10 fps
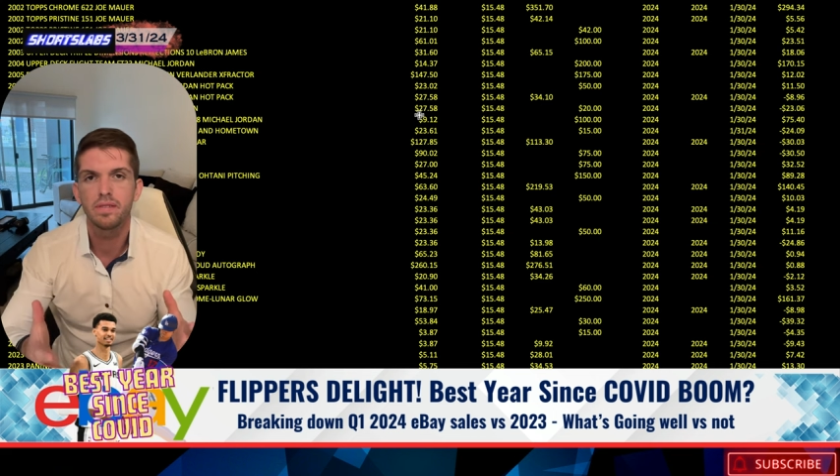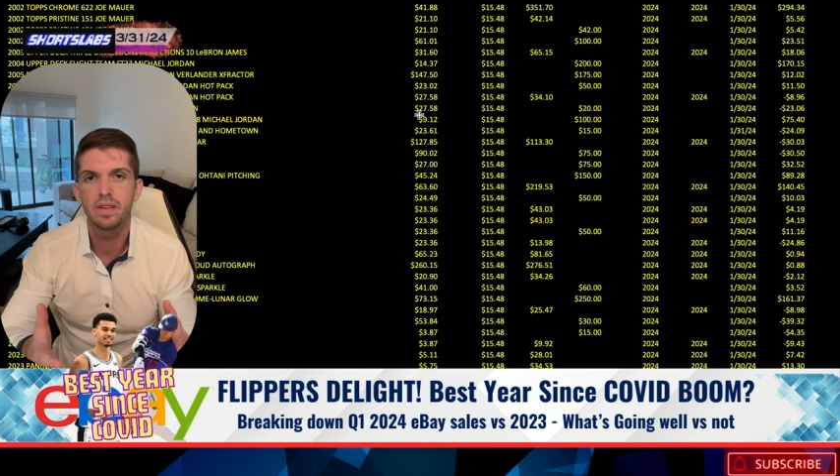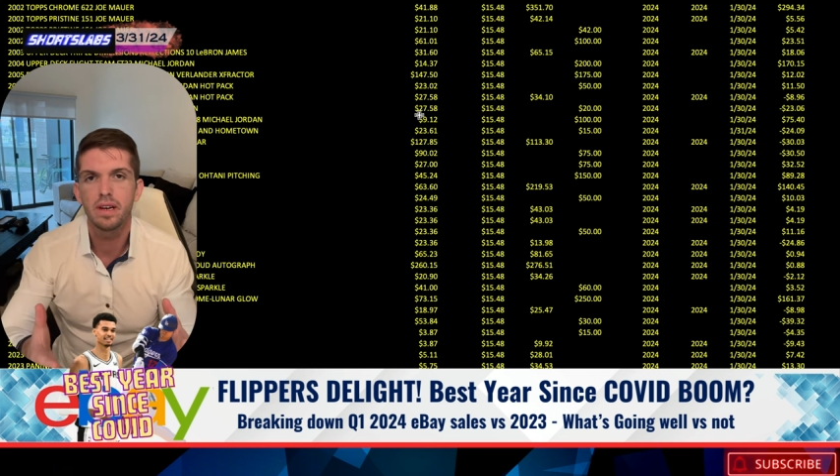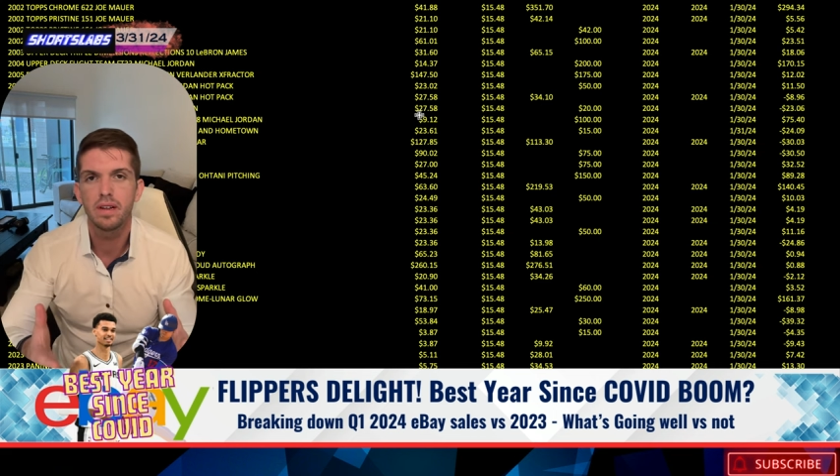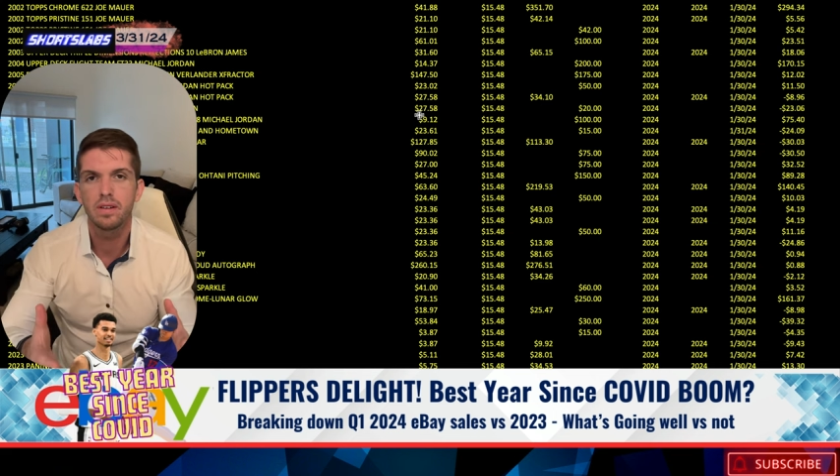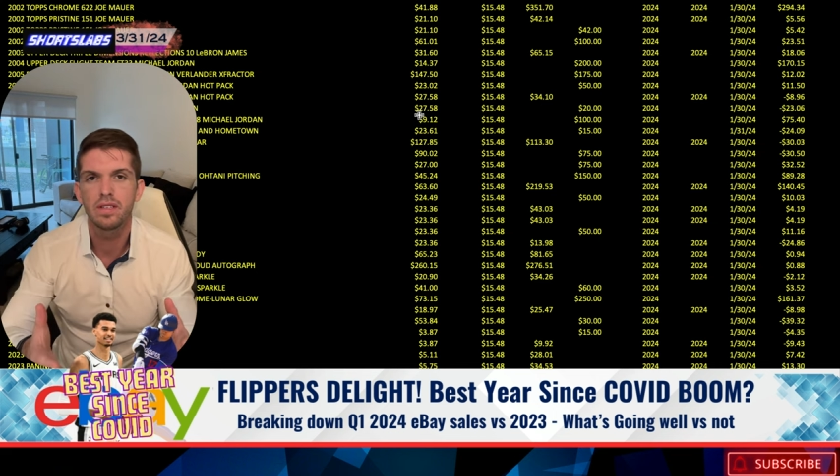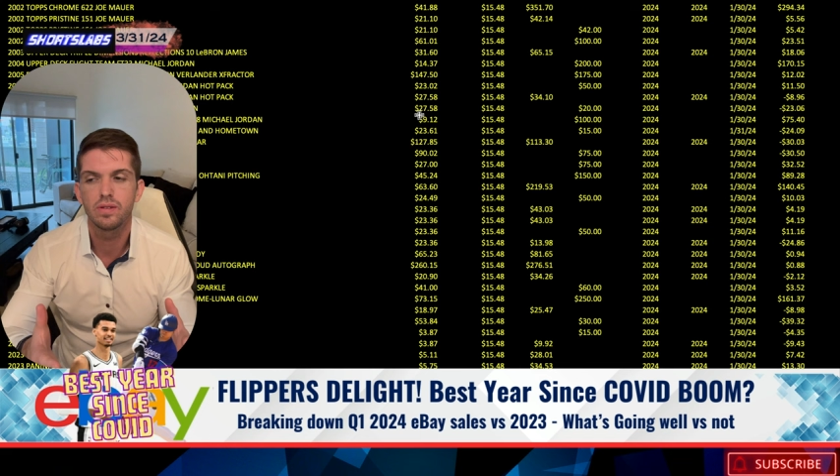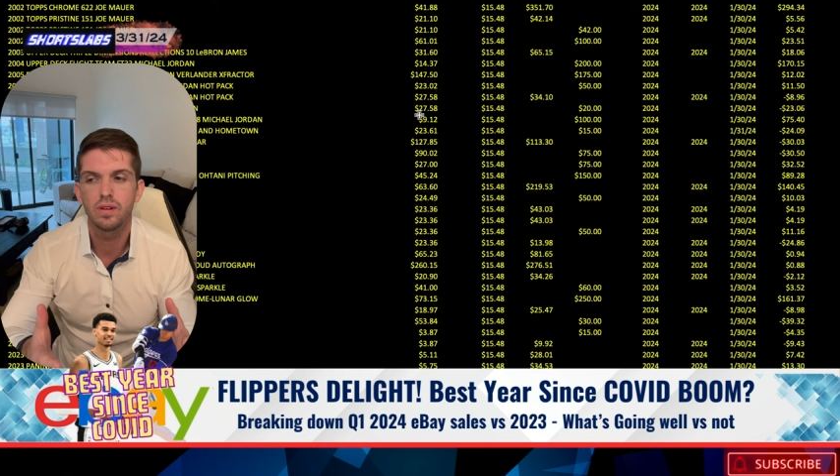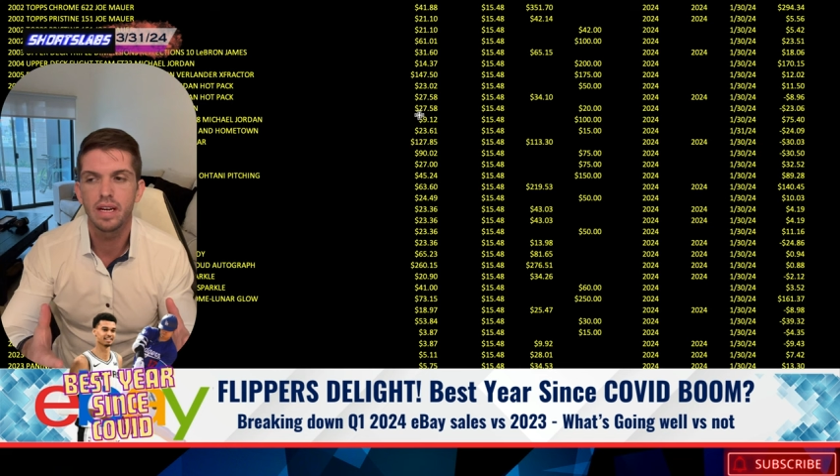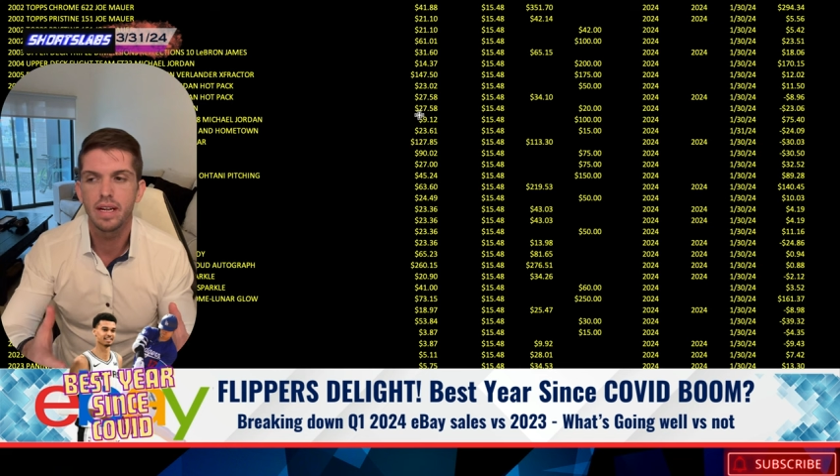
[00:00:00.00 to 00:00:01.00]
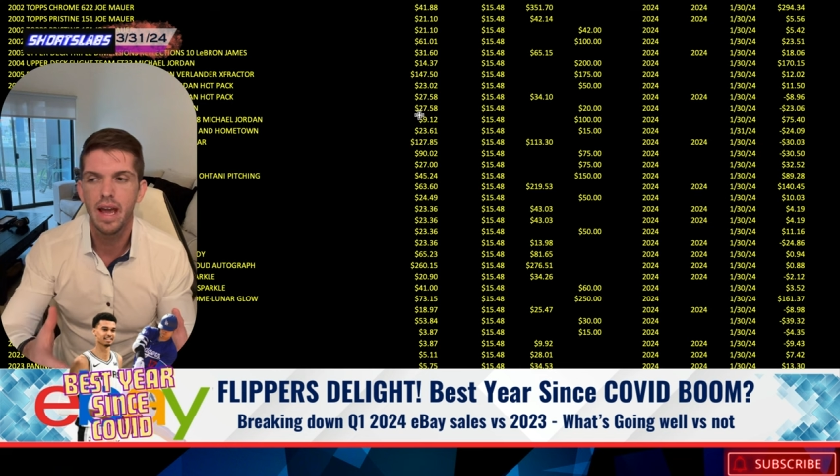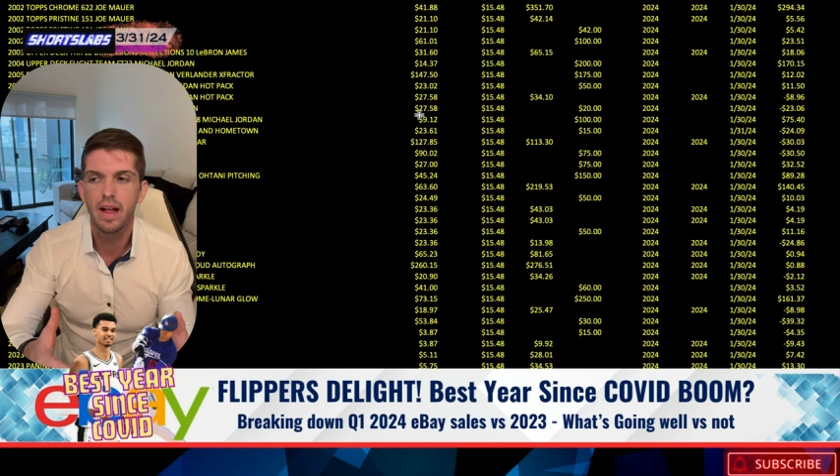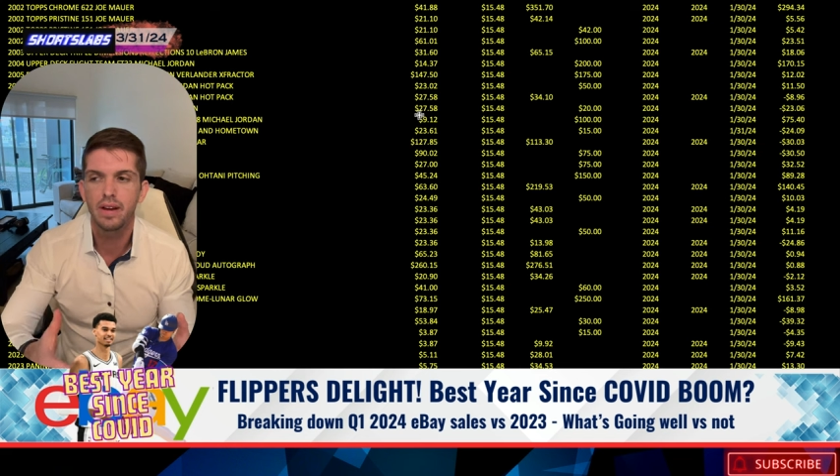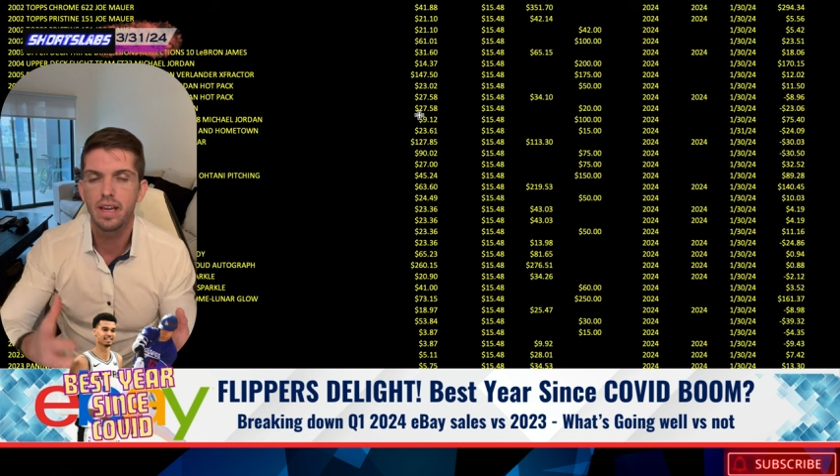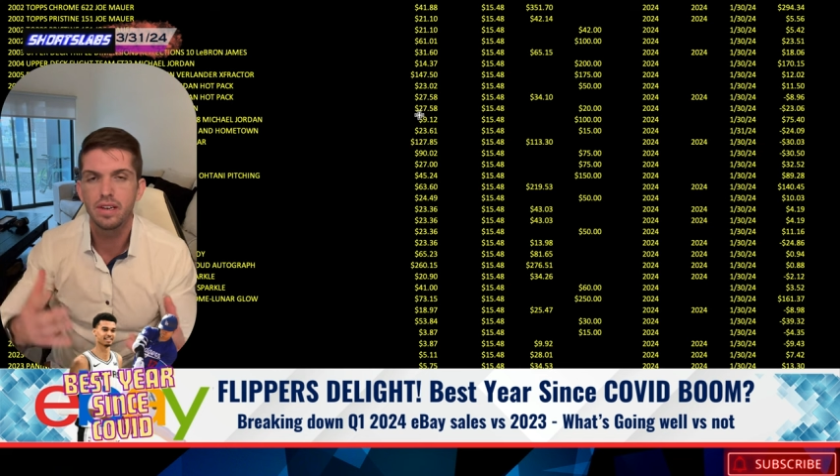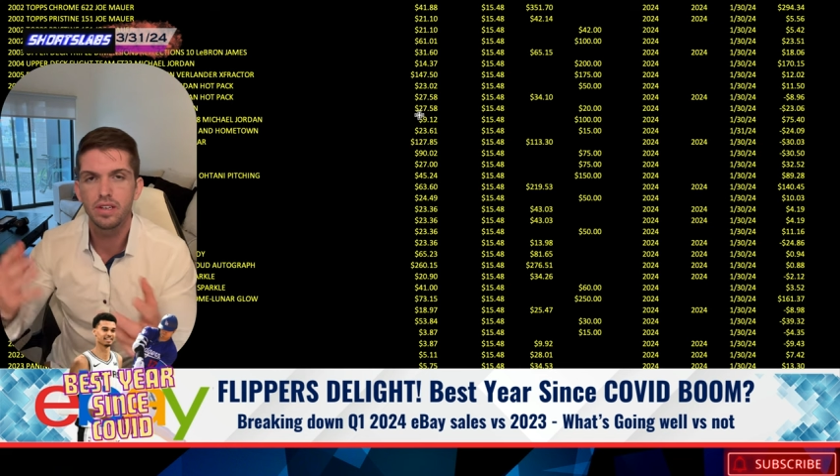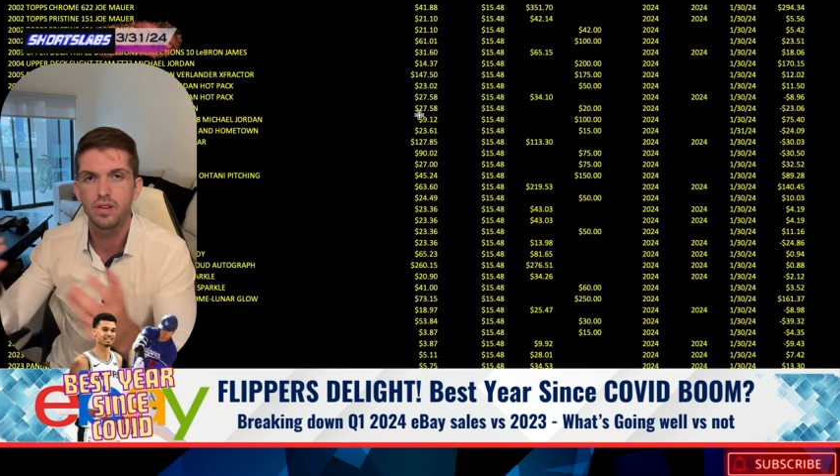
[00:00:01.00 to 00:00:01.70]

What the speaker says: for dollars that were getting allocated